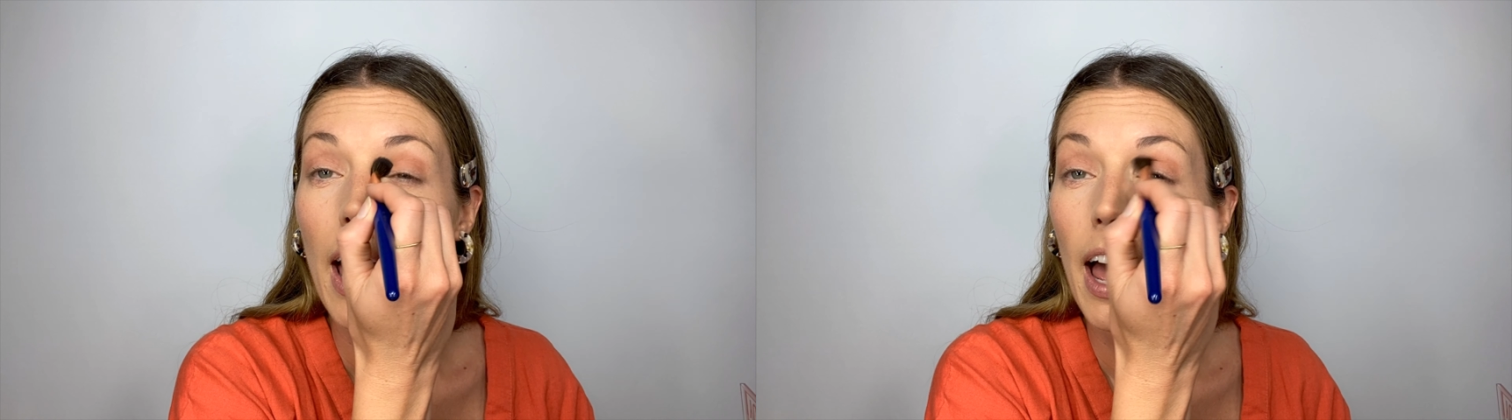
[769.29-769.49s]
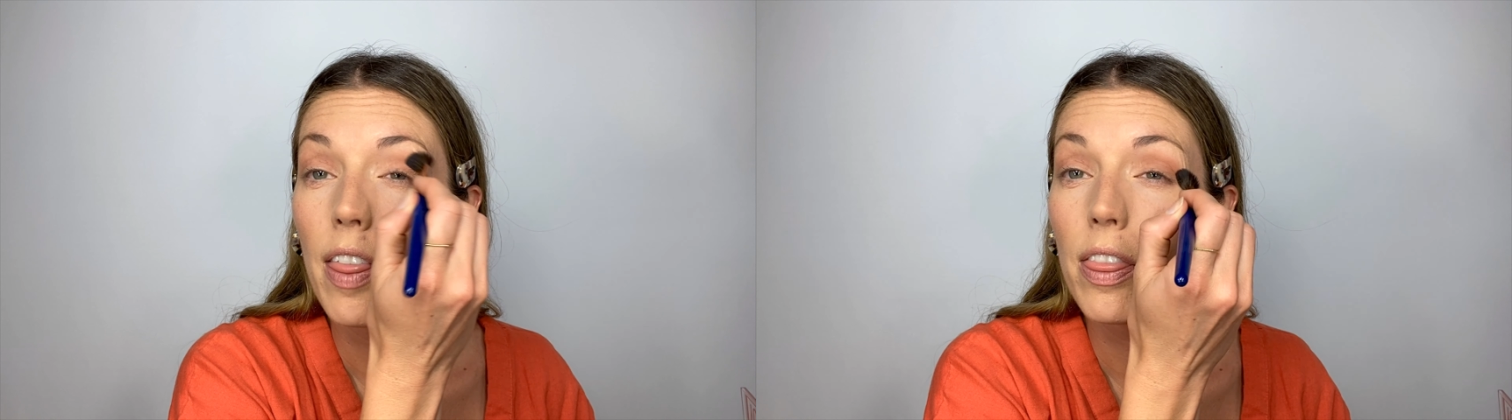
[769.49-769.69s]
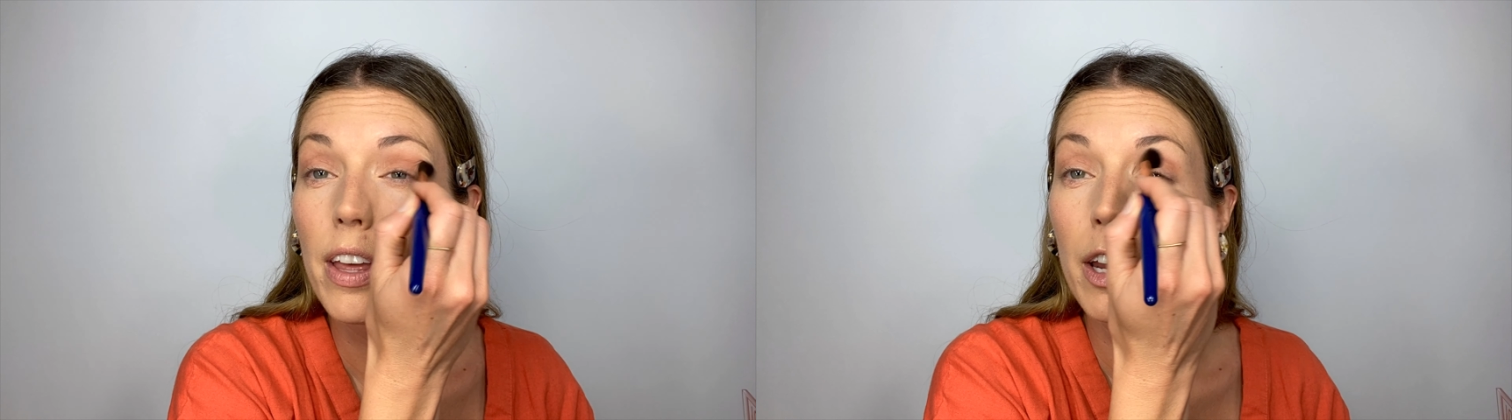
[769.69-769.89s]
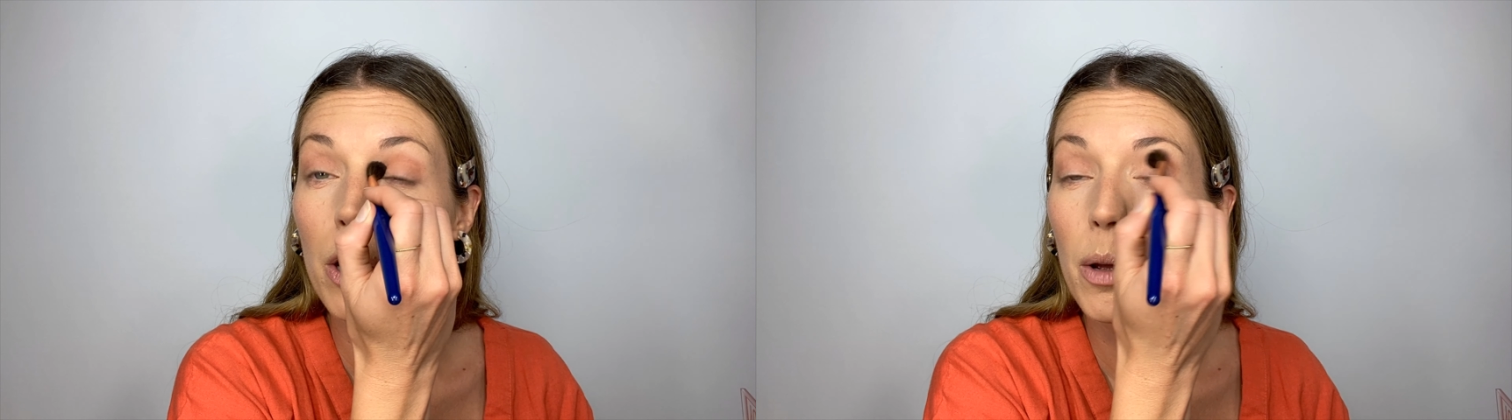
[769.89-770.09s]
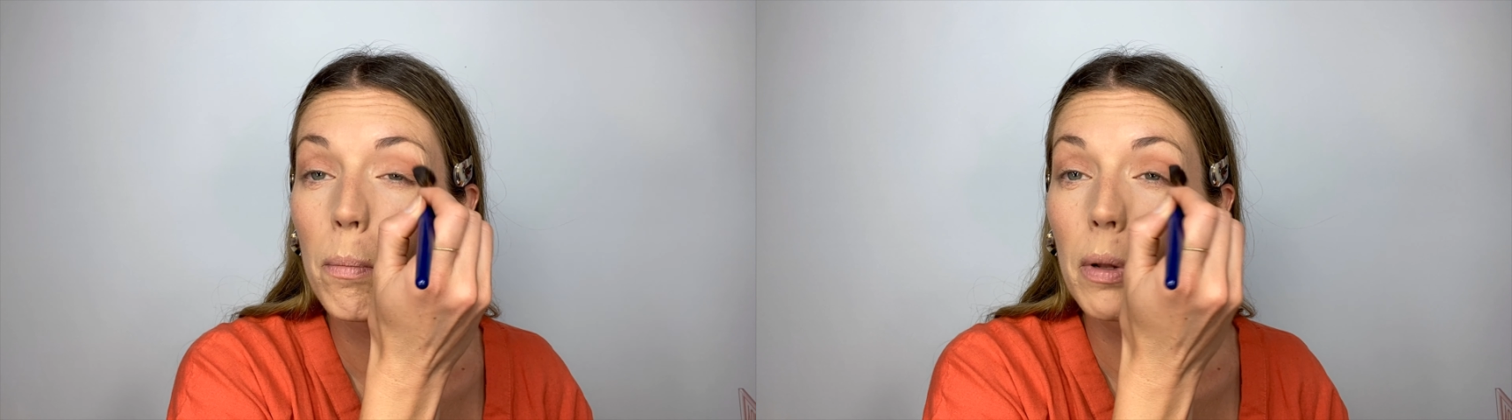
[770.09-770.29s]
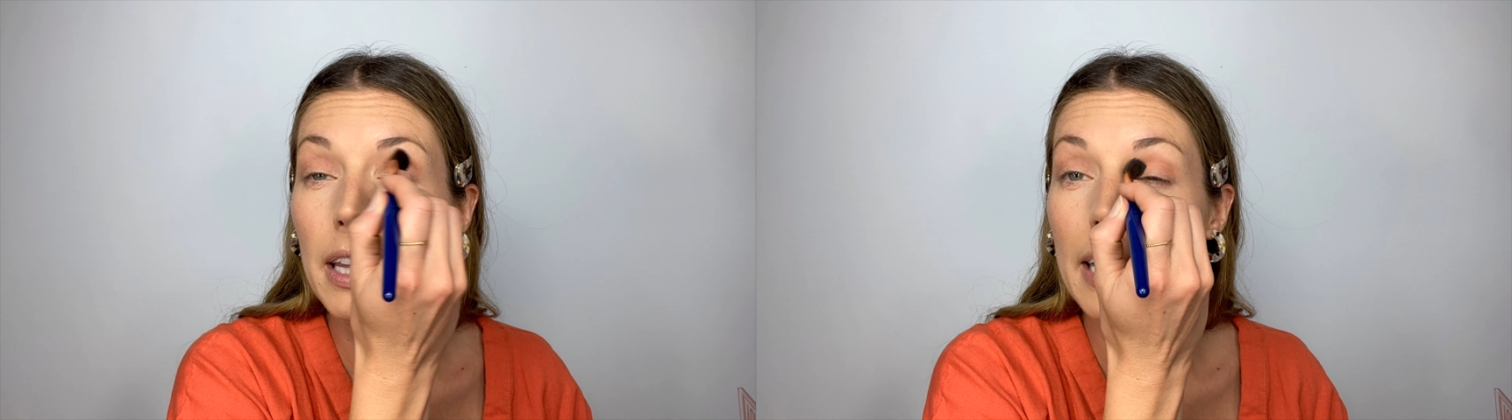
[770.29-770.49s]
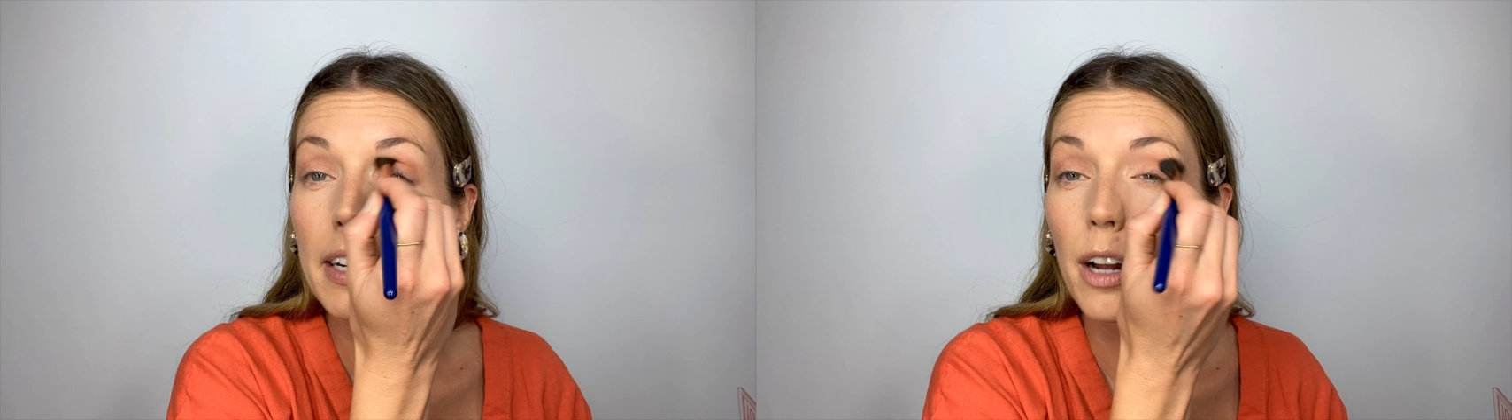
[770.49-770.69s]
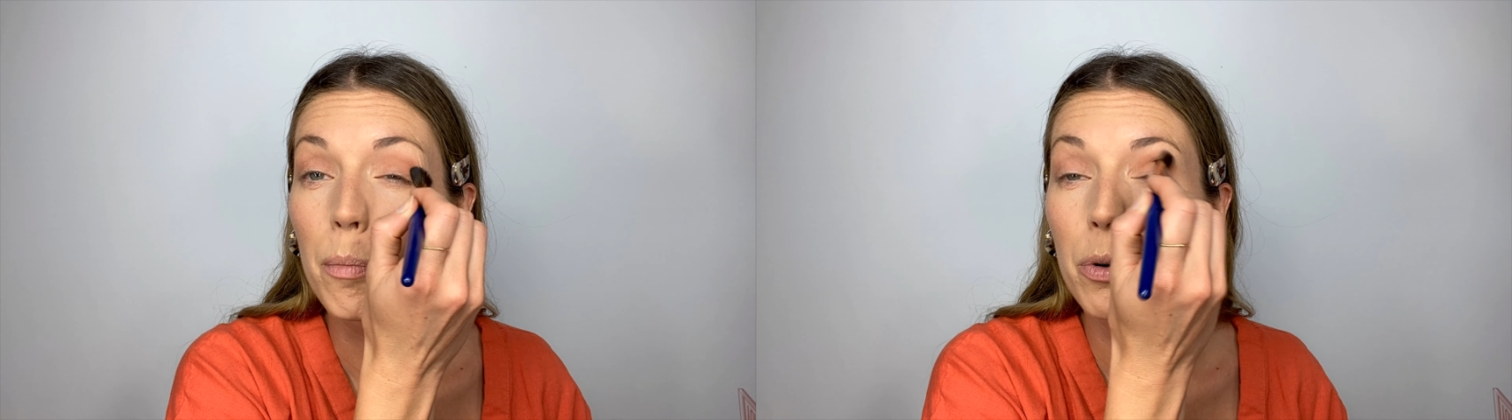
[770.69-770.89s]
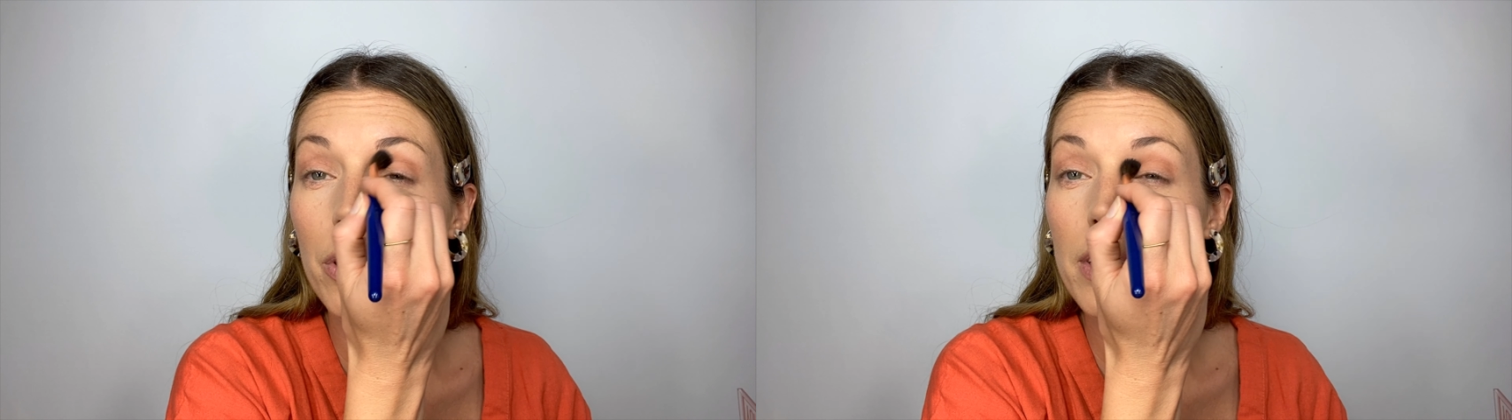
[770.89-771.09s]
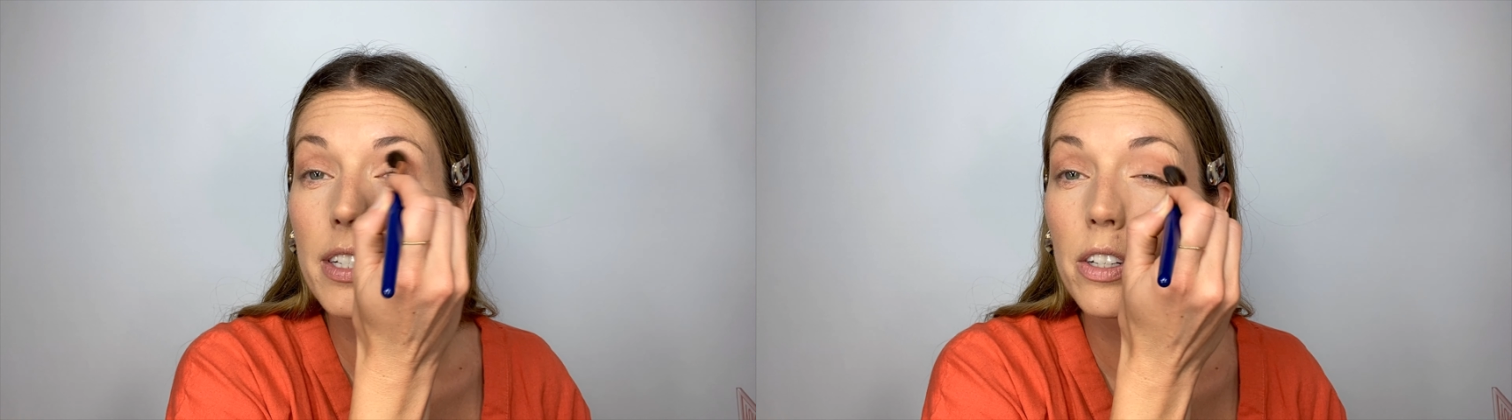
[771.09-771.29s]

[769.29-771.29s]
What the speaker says: and then blend it upwards.